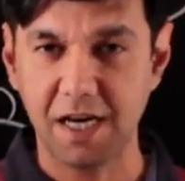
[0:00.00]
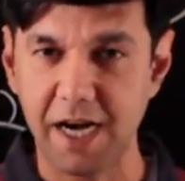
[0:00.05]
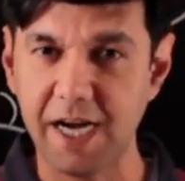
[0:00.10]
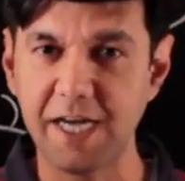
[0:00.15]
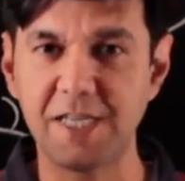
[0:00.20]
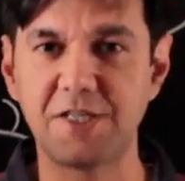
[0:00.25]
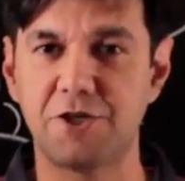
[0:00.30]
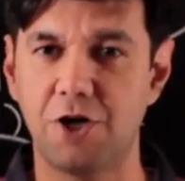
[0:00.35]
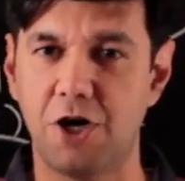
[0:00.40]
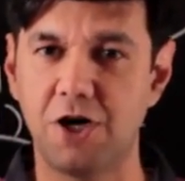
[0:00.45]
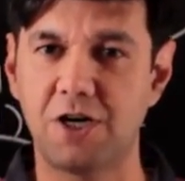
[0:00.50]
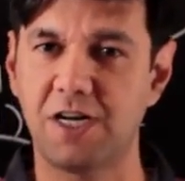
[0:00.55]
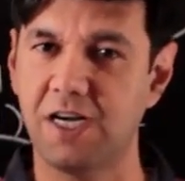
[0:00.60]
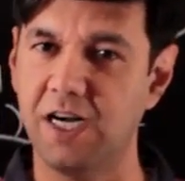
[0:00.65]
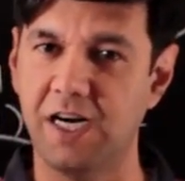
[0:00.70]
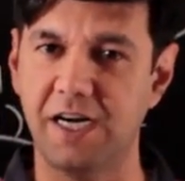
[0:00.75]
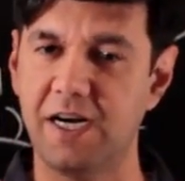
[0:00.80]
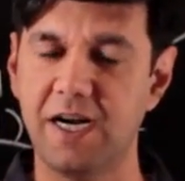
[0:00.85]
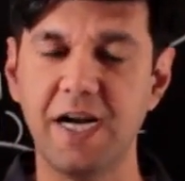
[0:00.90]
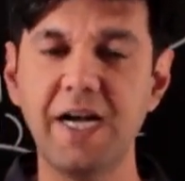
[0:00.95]
great
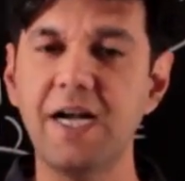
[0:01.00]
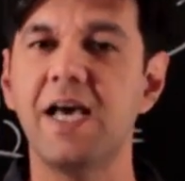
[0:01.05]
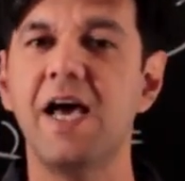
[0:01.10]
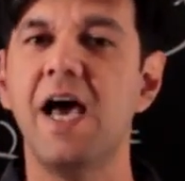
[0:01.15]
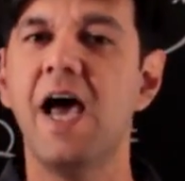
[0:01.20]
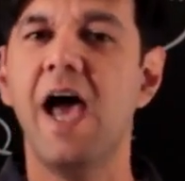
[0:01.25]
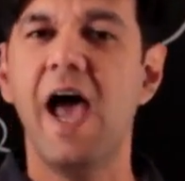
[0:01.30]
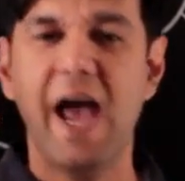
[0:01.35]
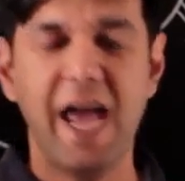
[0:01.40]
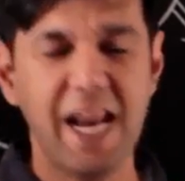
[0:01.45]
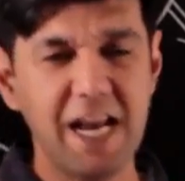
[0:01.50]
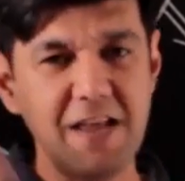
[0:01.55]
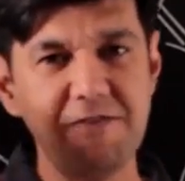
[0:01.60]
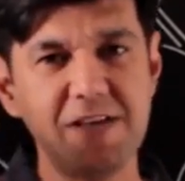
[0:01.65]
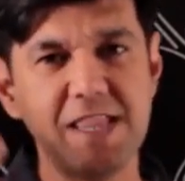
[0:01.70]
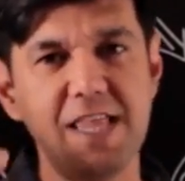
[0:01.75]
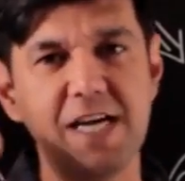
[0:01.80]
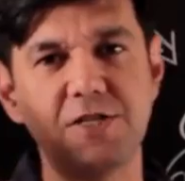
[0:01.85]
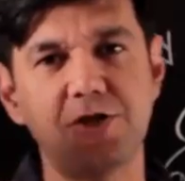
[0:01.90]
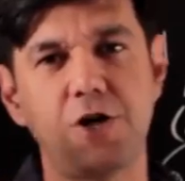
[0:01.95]
shortcut, right?
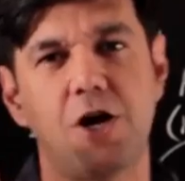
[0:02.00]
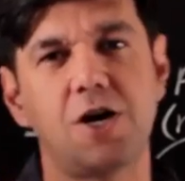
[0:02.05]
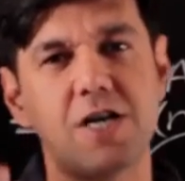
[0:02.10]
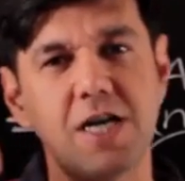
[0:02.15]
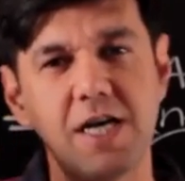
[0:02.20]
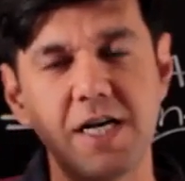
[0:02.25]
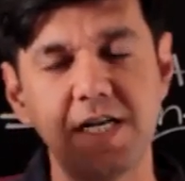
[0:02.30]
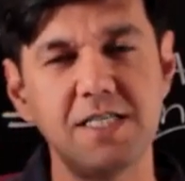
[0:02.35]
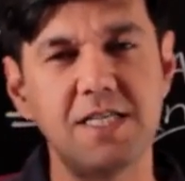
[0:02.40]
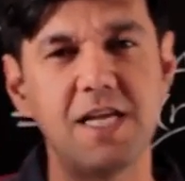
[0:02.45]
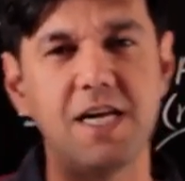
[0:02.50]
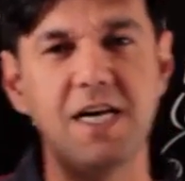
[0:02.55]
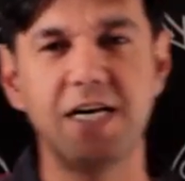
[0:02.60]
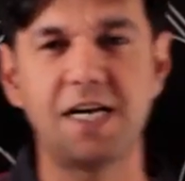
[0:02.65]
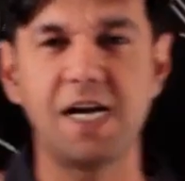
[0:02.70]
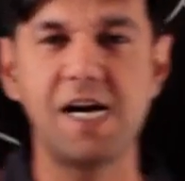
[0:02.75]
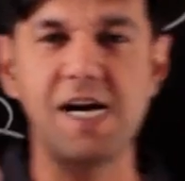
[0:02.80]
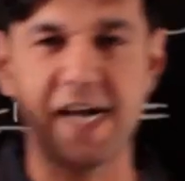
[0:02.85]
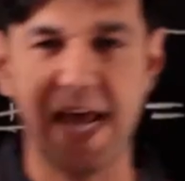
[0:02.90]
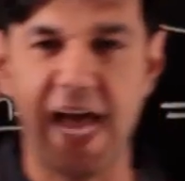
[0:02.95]
Anyway, the shortcut is a
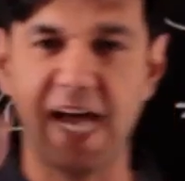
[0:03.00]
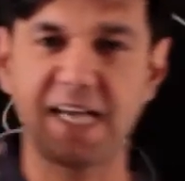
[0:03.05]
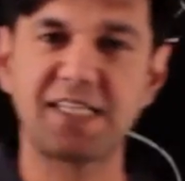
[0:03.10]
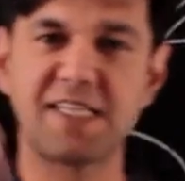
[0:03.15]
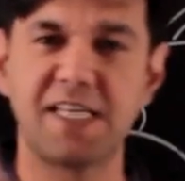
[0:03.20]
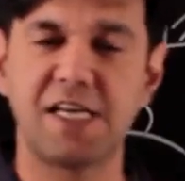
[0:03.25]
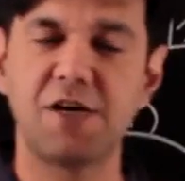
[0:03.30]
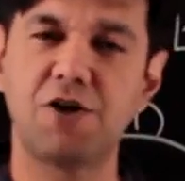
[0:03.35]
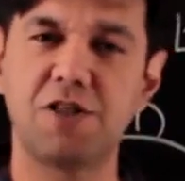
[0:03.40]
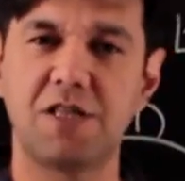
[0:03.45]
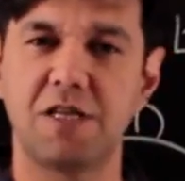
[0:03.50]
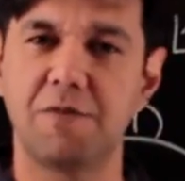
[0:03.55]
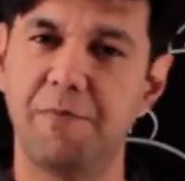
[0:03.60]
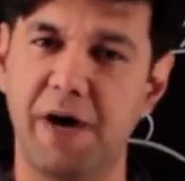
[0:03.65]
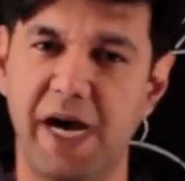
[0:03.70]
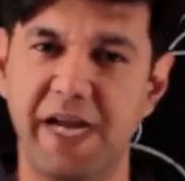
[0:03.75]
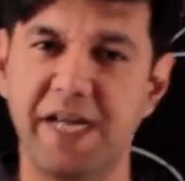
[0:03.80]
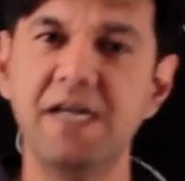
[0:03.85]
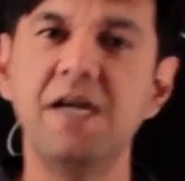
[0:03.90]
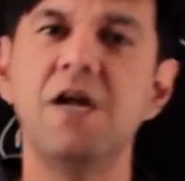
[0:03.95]
little taxing on the
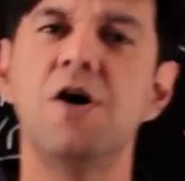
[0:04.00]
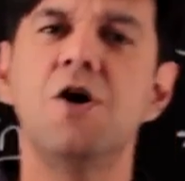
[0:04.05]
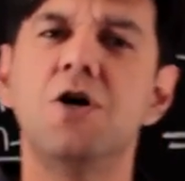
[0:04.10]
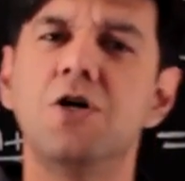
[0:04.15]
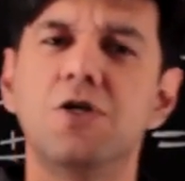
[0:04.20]
mind.